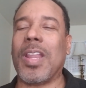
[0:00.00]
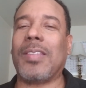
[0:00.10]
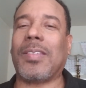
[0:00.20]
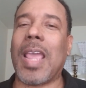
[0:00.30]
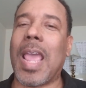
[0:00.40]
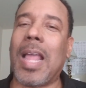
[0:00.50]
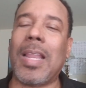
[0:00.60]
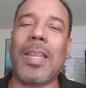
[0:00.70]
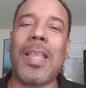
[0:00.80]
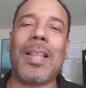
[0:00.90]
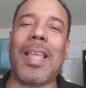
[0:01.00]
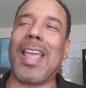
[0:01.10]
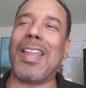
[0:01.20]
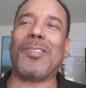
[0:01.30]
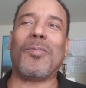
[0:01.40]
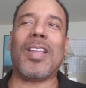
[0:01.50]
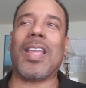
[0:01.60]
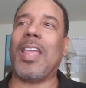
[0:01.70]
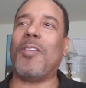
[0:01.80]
They say, Alan, like I had this one guy,